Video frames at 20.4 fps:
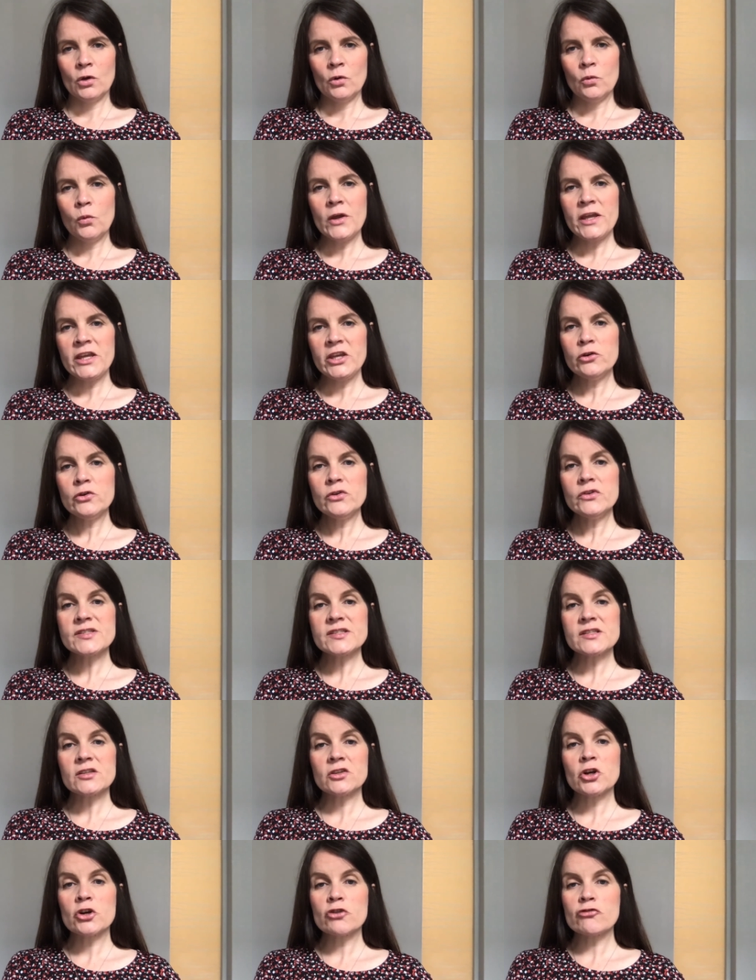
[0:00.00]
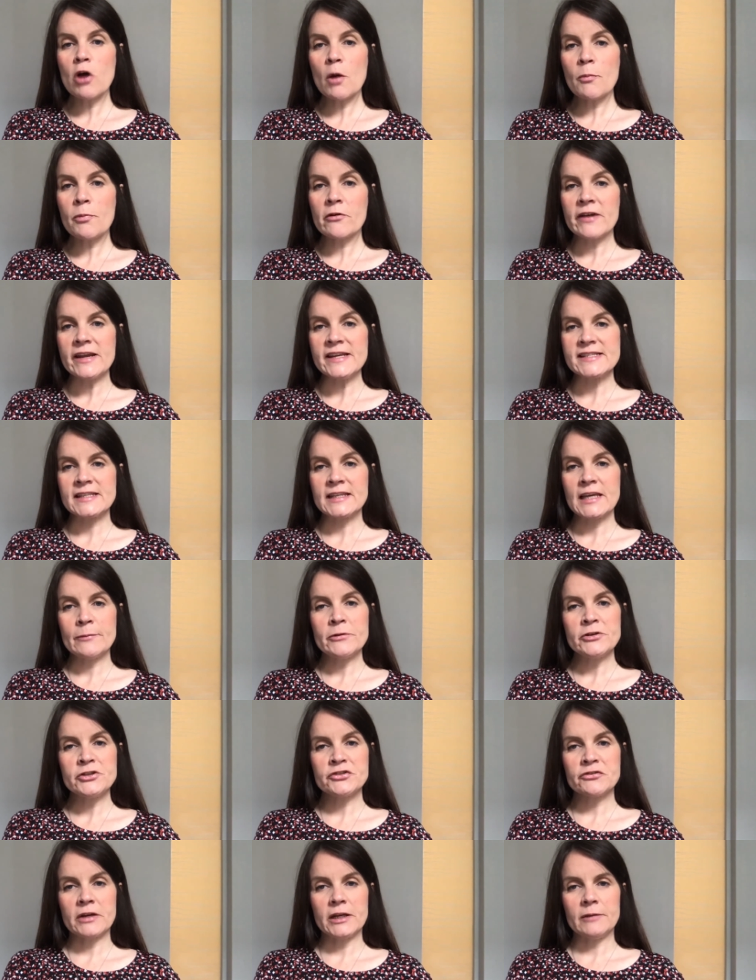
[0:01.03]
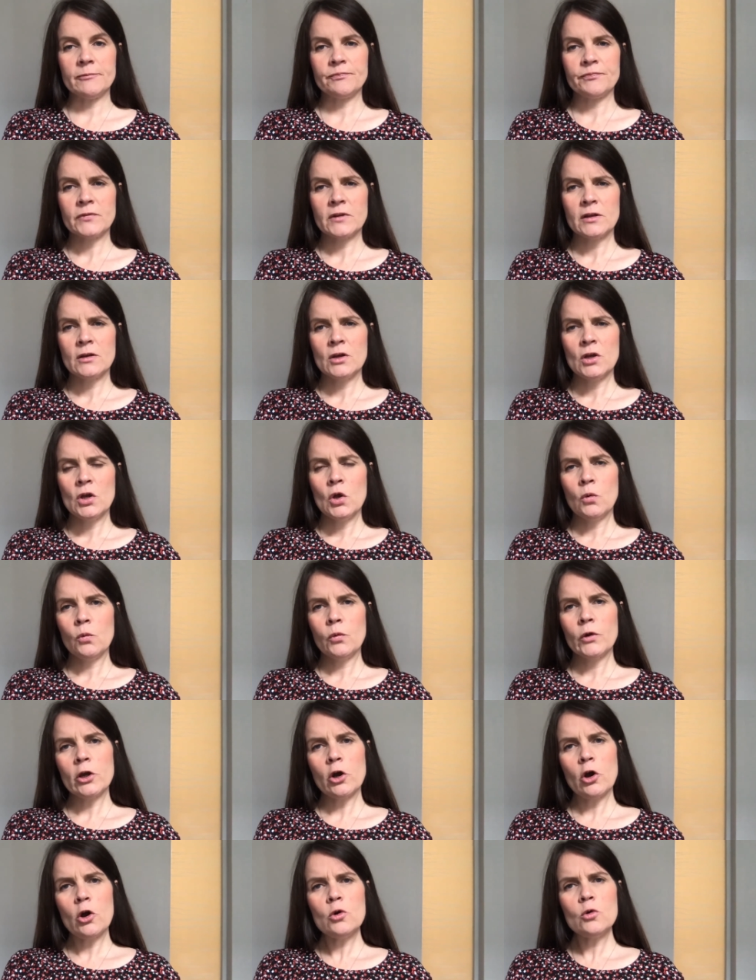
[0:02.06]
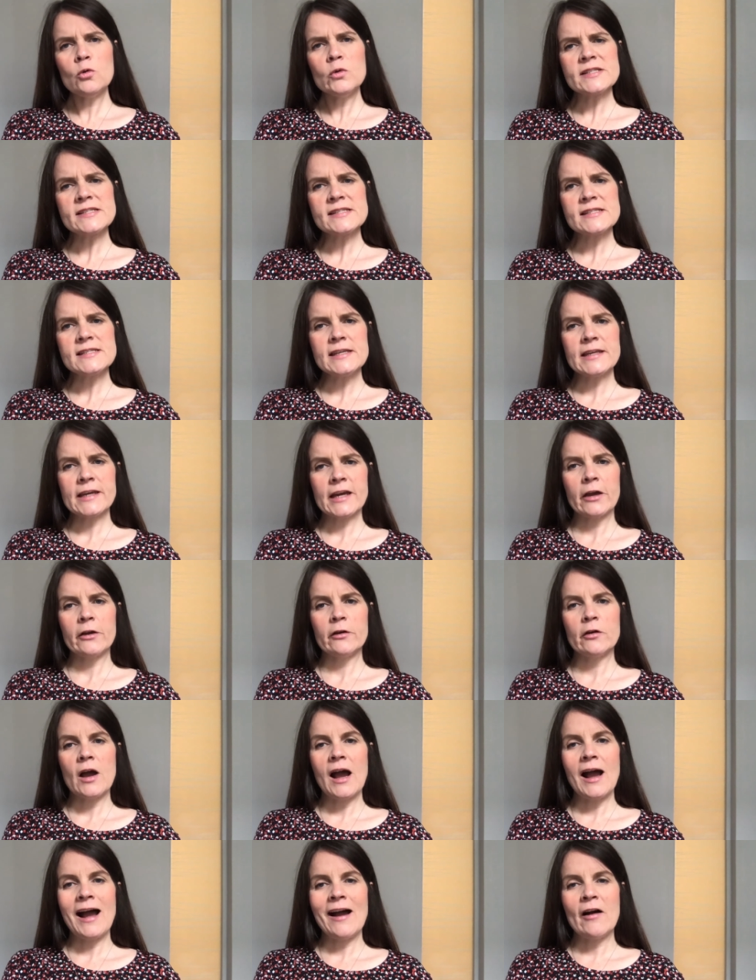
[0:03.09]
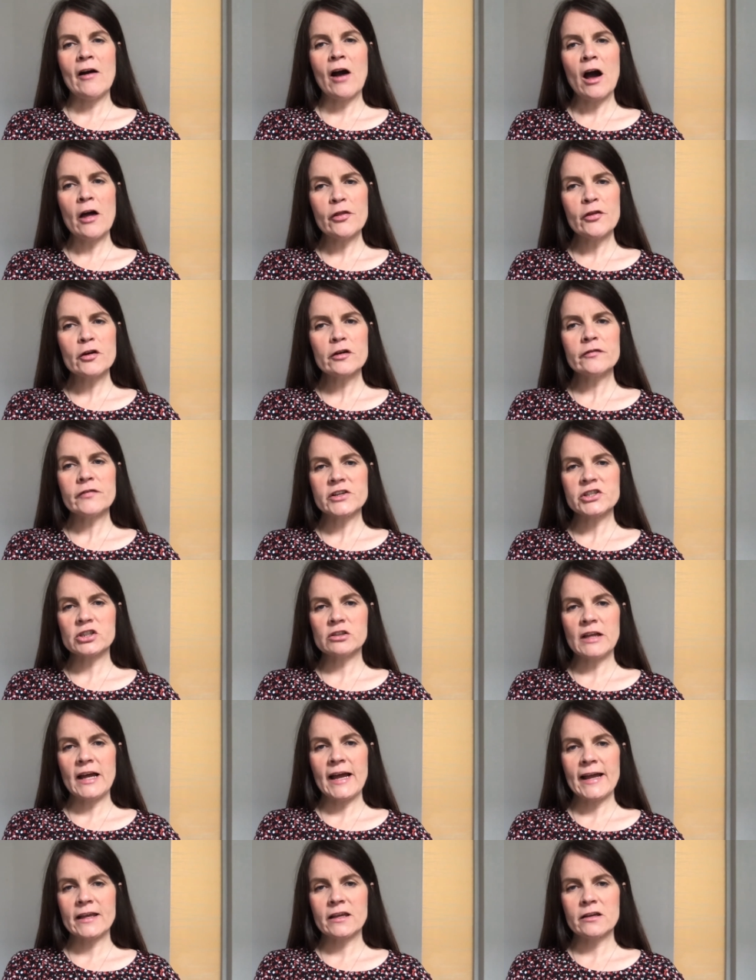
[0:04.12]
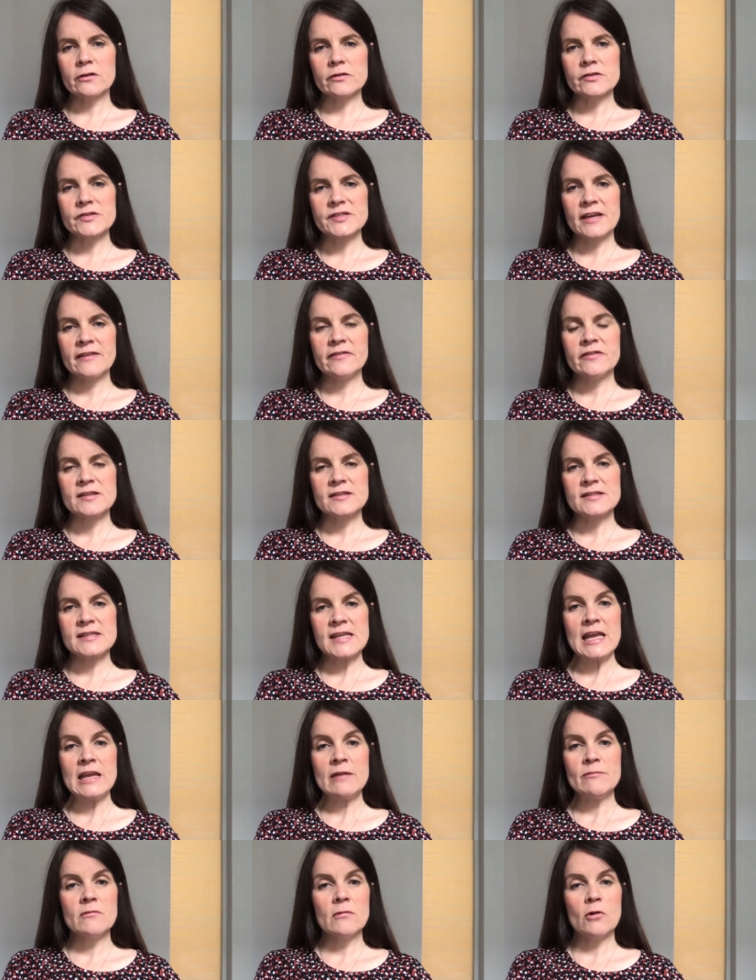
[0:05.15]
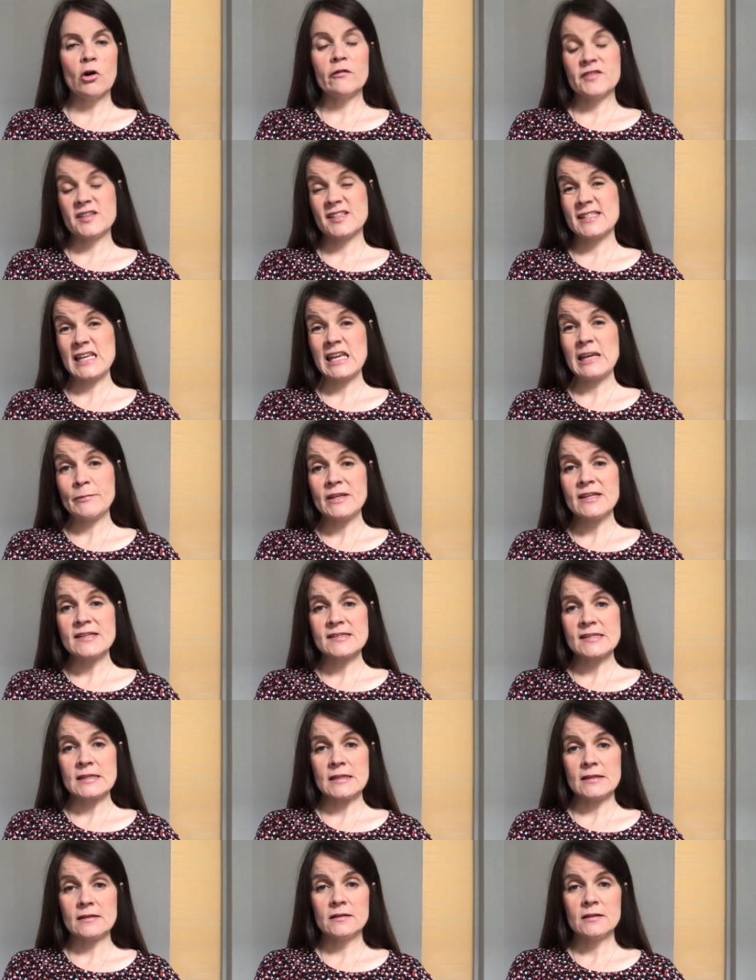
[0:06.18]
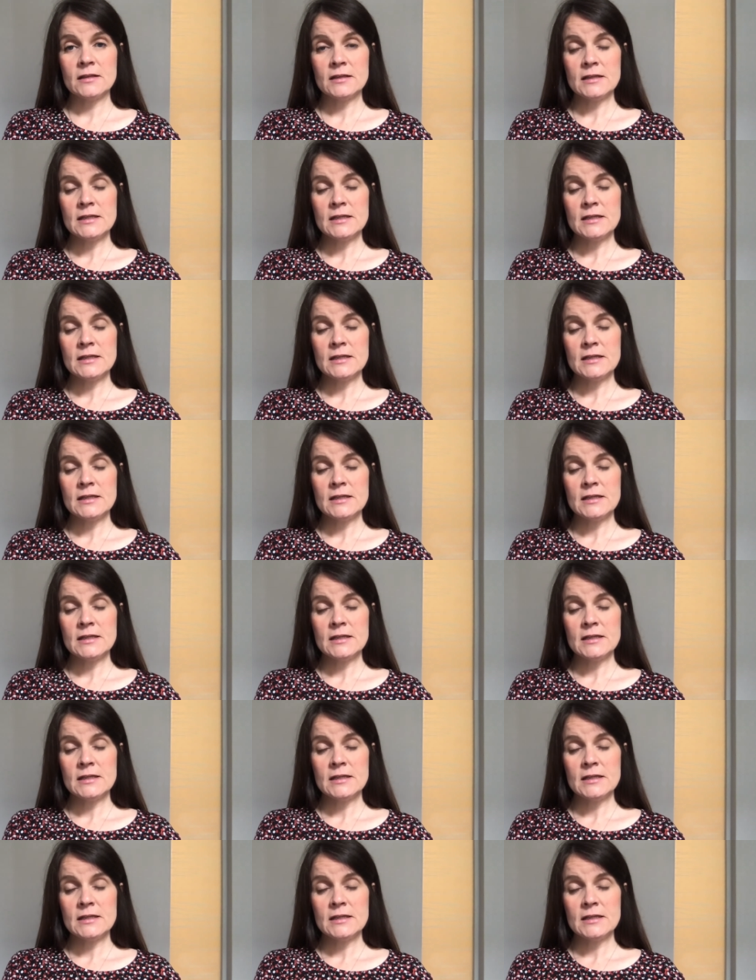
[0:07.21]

We use corroborating imagery. We always seek out other visual angles of the same incident.